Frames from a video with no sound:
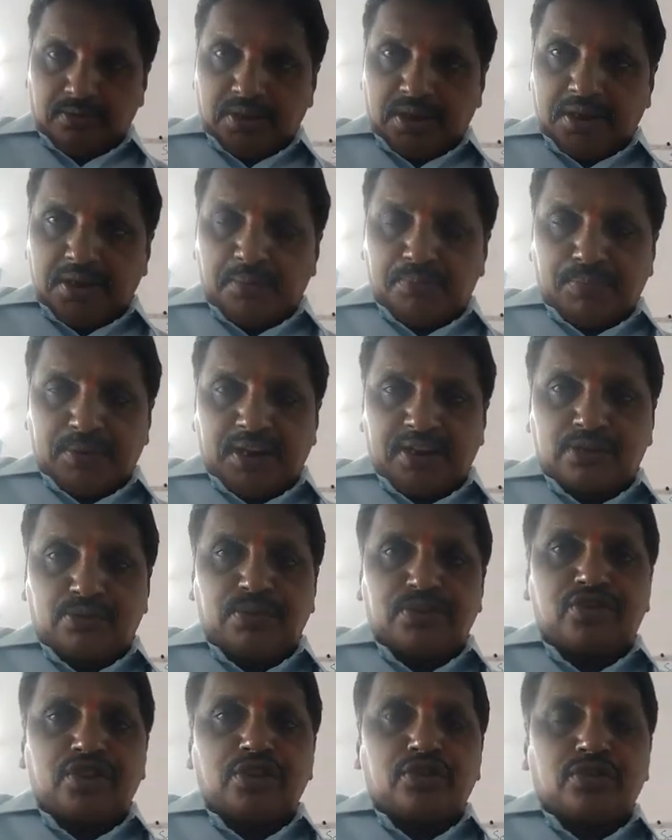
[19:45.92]
any place
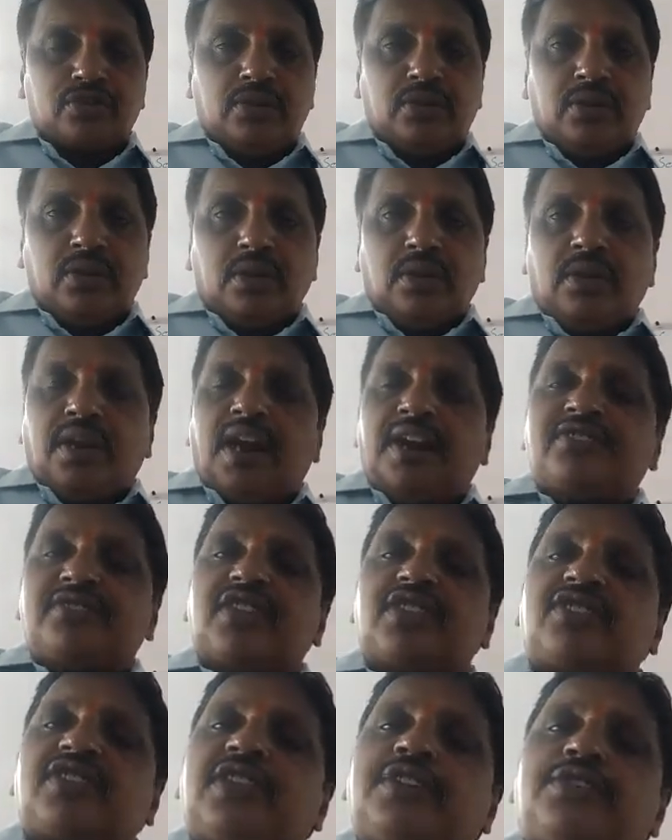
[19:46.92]
which is
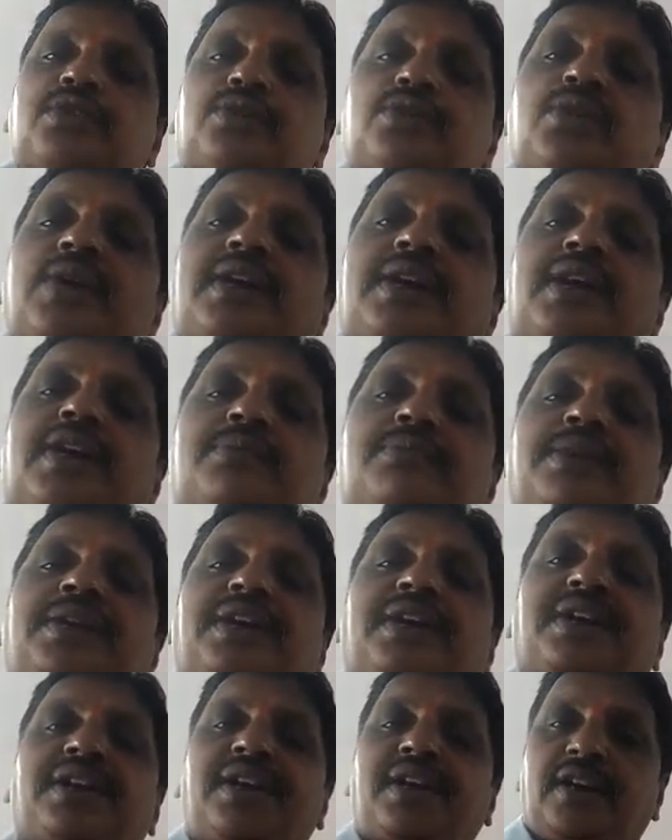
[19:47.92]
adjacent to an urban
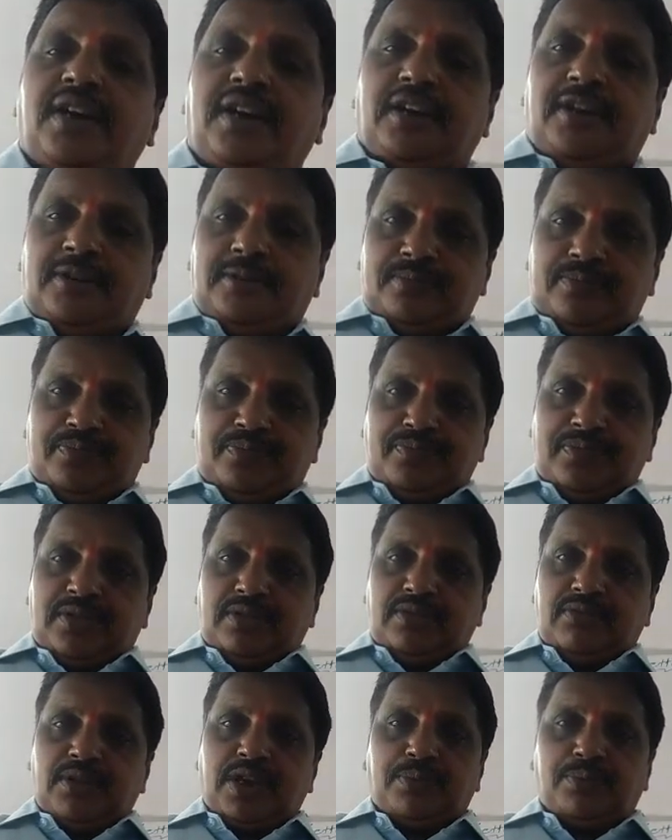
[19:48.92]
area
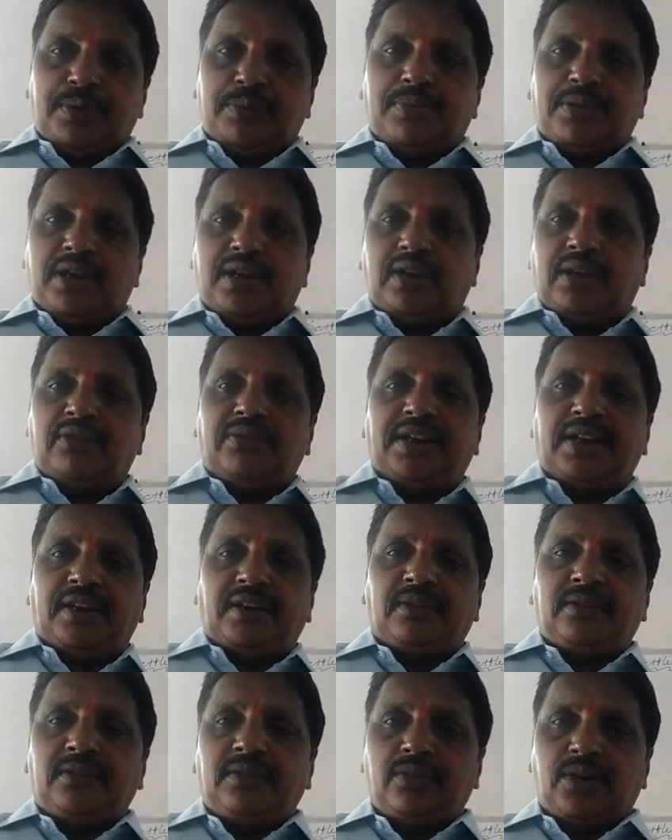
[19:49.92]
where people are
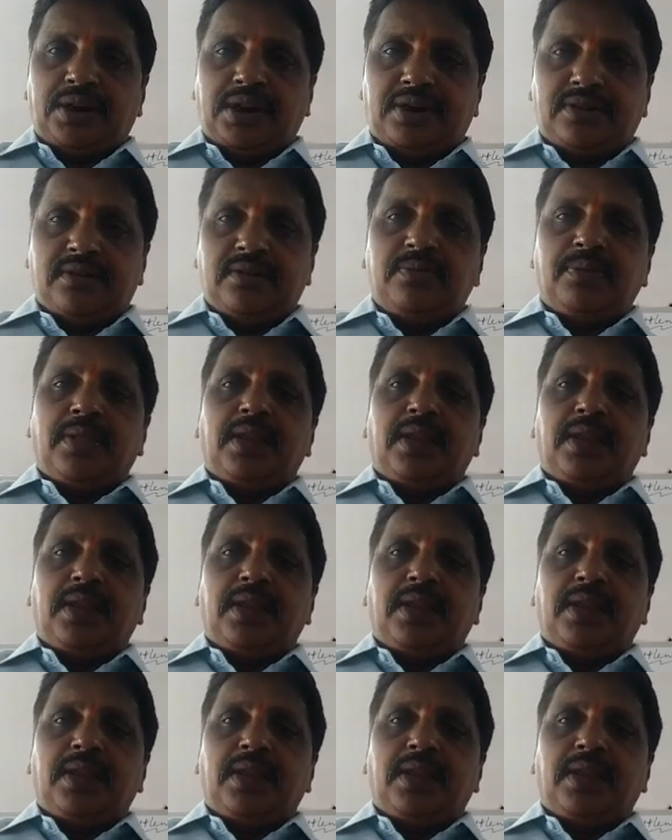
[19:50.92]
living. Got it?